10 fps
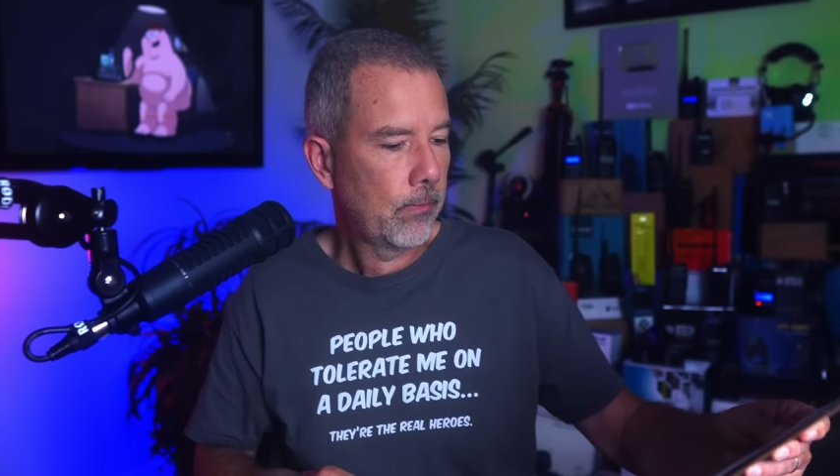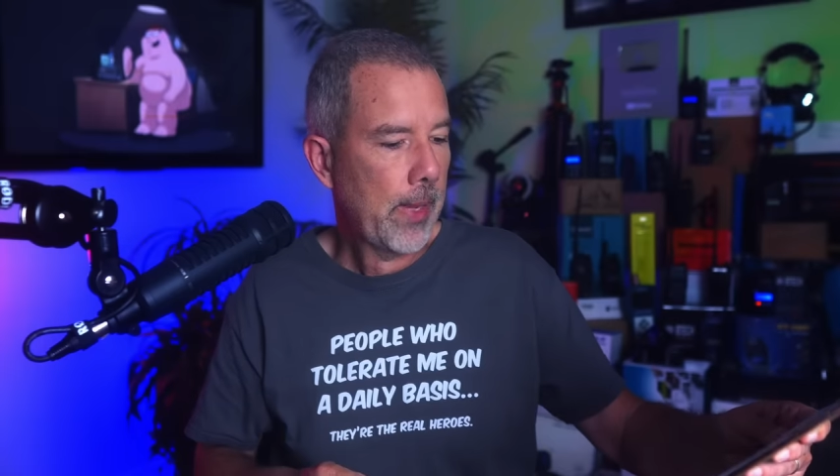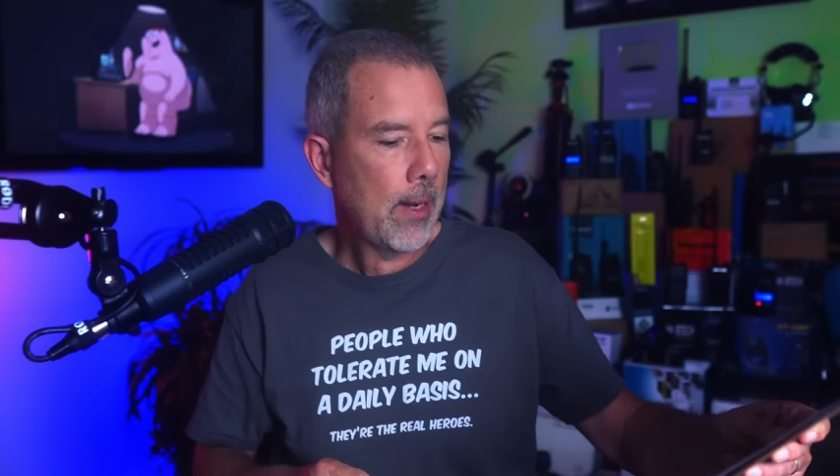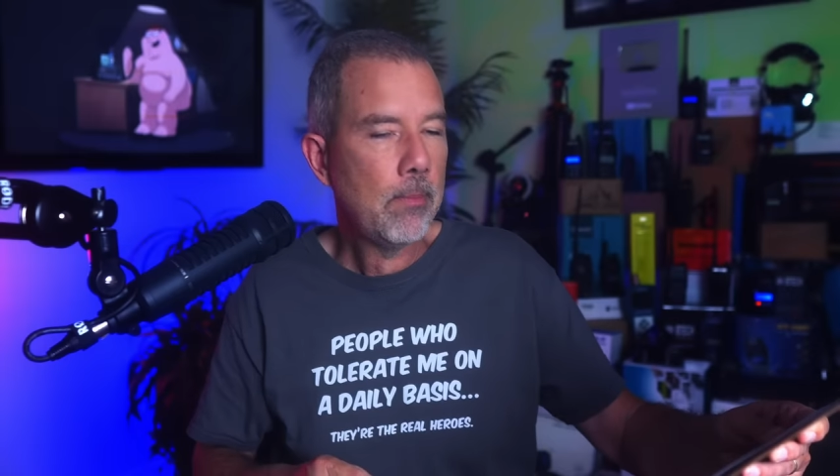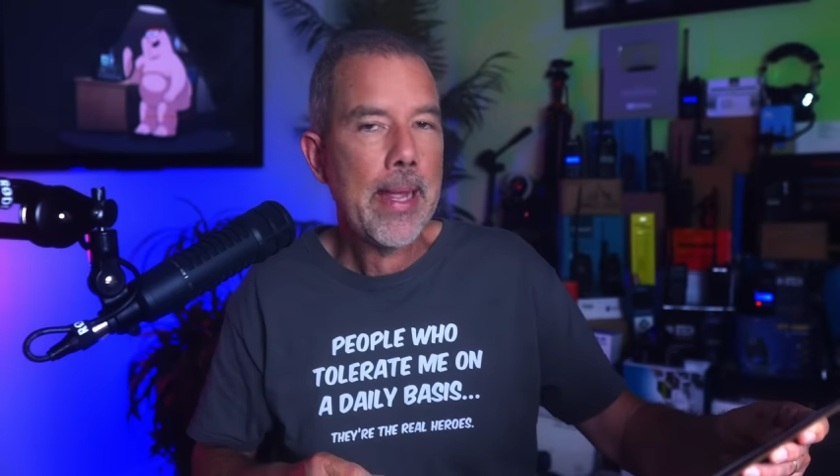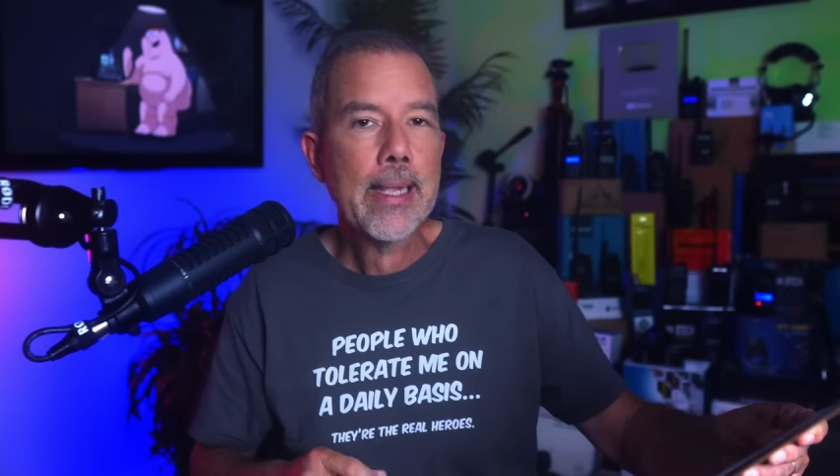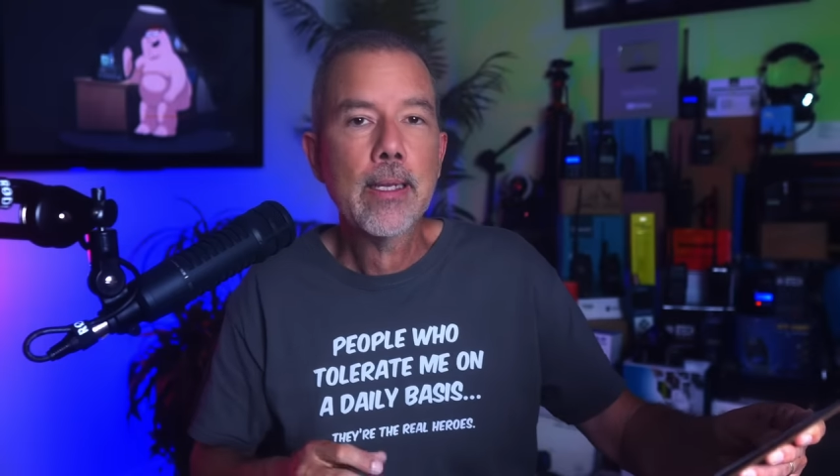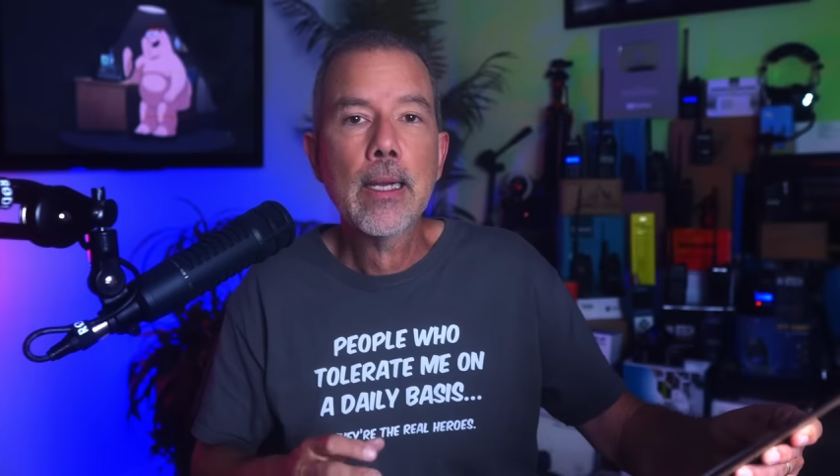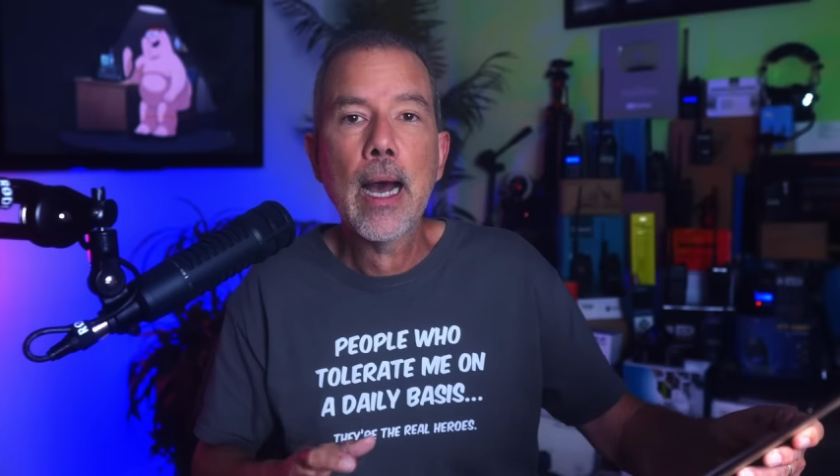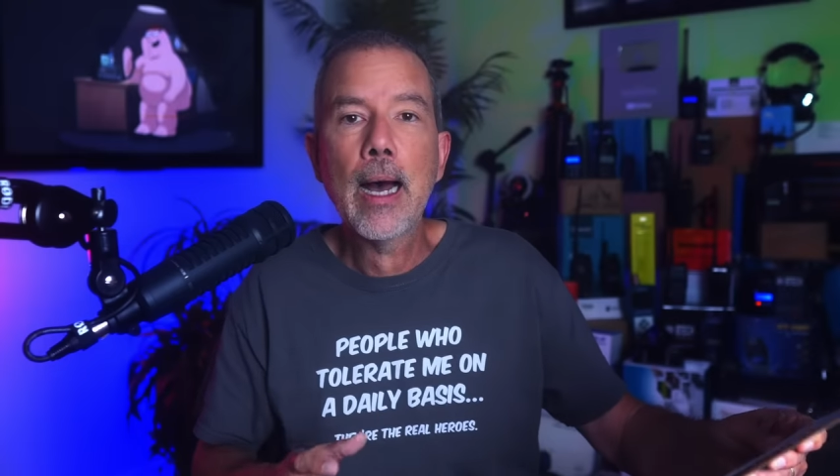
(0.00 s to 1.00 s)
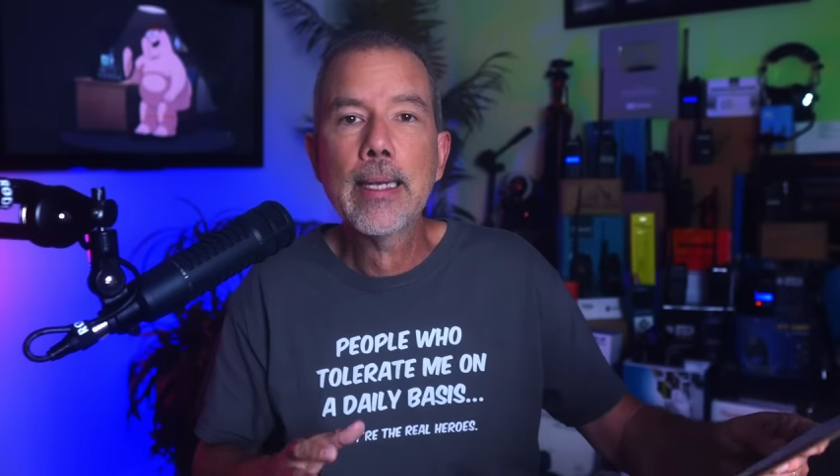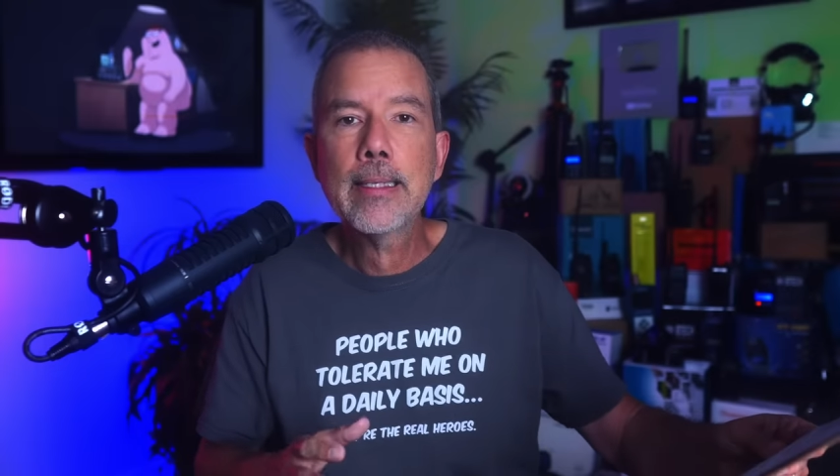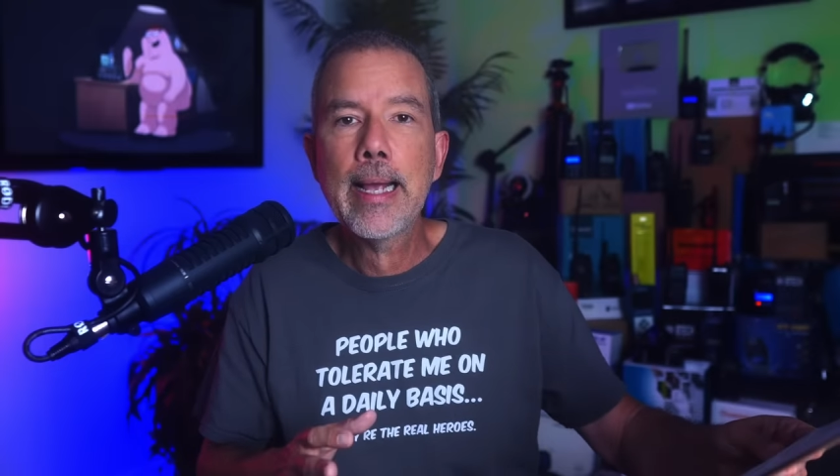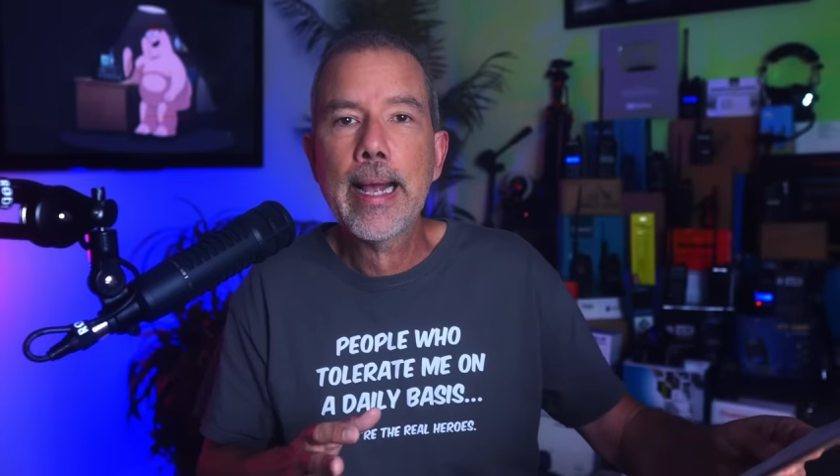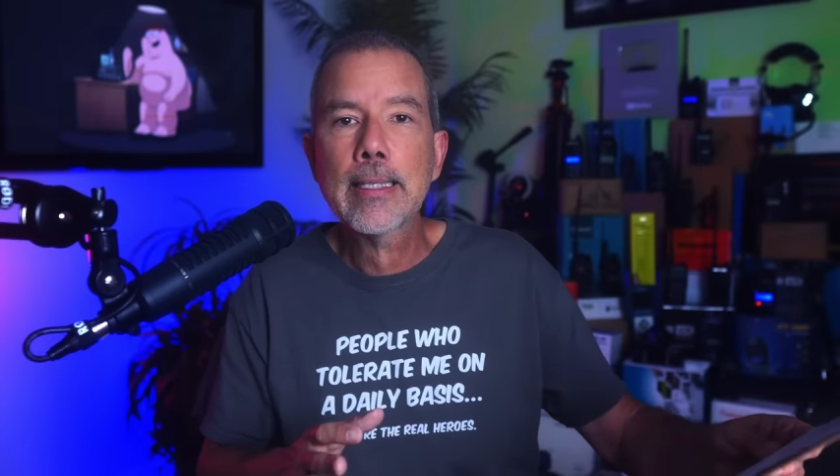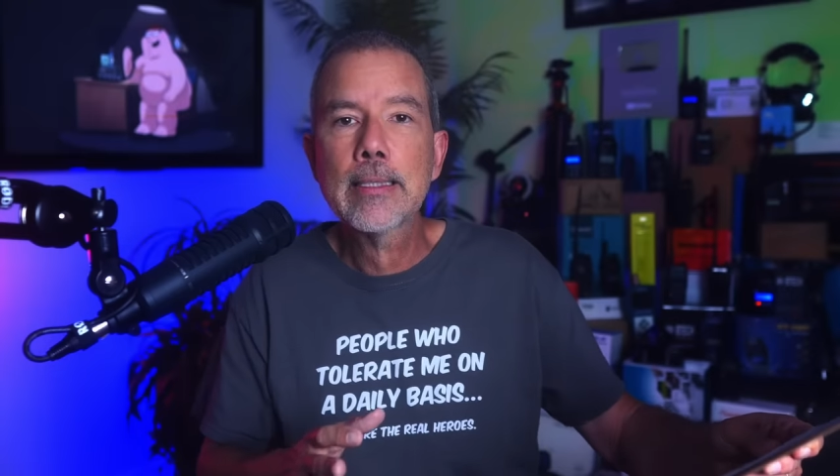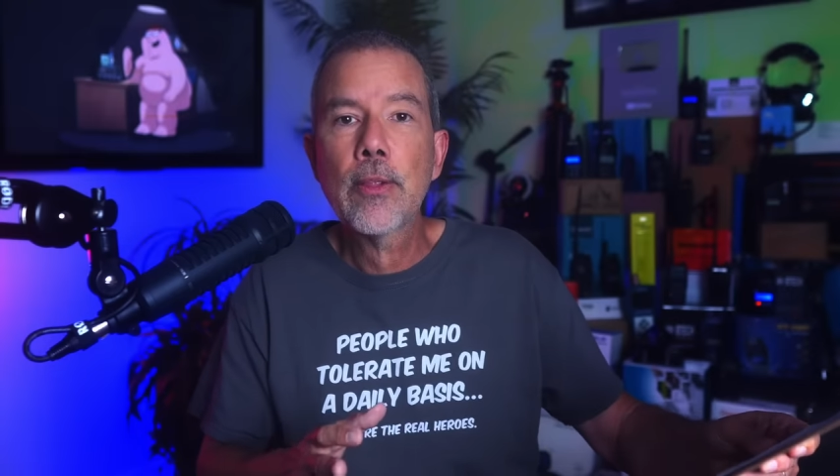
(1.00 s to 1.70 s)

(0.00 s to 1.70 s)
and make contacts